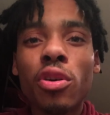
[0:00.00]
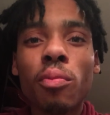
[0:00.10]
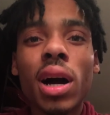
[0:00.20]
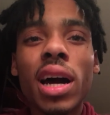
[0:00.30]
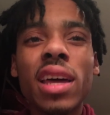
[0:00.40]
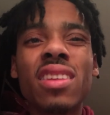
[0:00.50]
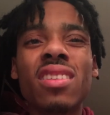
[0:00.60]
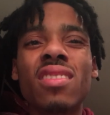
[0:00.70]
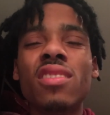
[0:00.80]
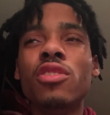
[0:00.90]
your mind.
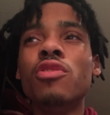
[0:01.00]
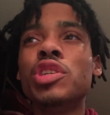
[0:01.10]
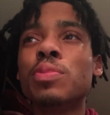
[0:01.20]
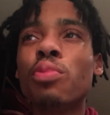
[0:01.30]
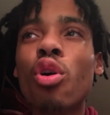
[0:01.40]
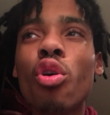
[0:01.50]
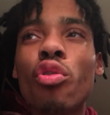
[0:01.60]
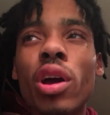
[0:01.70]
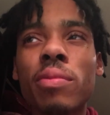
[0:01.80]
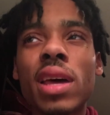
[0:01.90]
You just
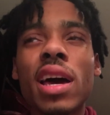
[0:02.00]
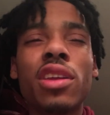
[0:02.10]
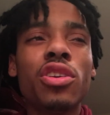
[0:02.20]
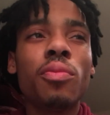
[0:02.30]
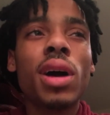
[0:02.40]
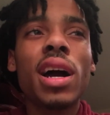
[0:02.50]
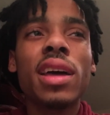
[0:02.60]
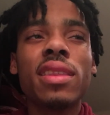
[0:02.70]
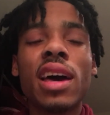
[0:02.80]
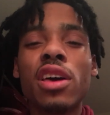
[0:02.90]
program that in your
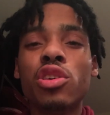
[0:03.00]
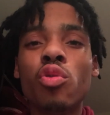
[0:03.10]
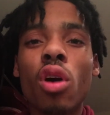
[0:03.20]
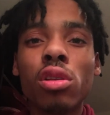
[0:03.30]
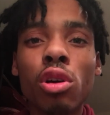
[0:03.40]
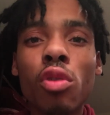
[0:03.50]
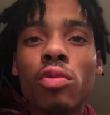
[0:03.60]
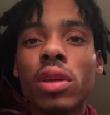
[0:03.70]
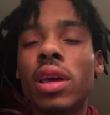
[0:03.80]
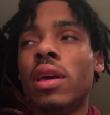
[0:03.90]
mind that you are
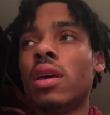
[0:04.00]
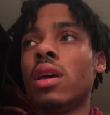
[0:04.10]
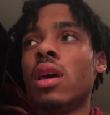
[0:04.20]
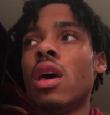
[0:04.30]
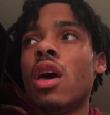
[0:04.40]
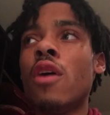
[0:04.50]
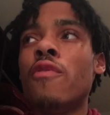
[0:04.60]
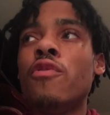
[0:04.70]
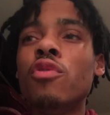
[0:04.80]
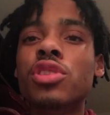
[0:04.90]
lonely.
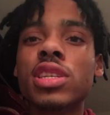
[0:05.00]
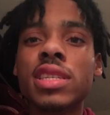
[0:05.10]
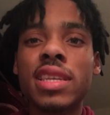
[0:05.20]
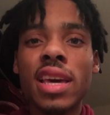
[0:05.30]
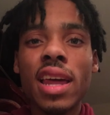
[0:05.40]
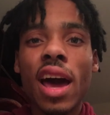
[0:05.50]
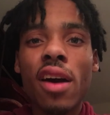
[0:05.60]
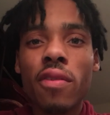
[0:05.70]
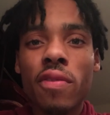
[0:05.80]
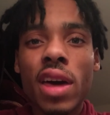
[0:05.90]
If you just get
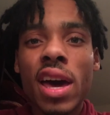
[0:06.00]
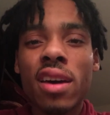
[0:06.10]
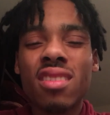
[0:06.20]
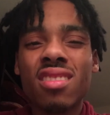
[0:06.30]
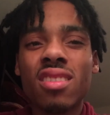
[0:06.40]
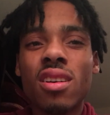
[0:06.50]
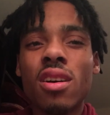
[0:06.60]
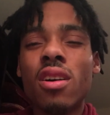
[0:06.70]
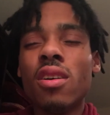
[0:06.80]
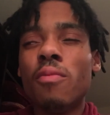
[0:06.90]
out of that
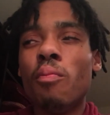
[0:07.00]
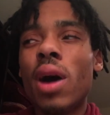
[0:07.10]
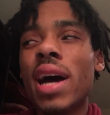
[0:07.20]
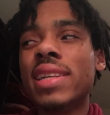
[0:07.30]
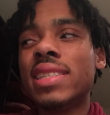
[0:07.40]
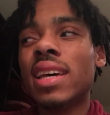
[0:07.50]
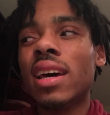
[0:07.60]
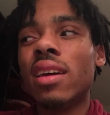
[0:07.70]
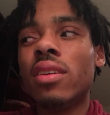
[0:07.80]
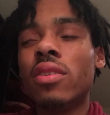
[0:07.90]

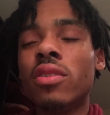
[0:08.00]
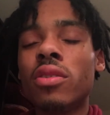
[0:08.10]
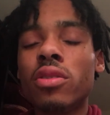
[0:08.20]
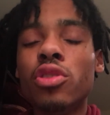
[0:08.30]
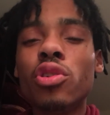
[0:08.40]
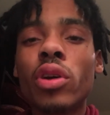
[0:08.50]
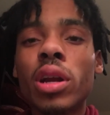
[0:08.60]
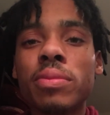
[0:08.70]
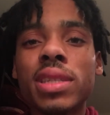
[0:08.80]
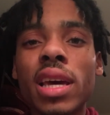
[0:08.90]
mindset. You know, you know what
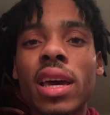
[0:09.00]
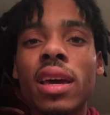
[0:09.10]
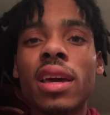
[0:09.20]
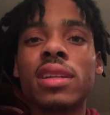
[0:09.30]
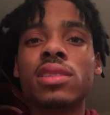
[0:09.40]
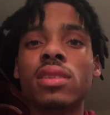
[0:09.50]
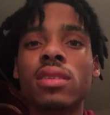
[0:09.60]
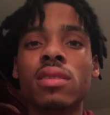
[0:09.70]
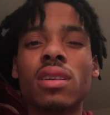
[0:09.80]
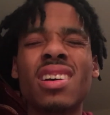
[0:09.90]
I'm saying? And to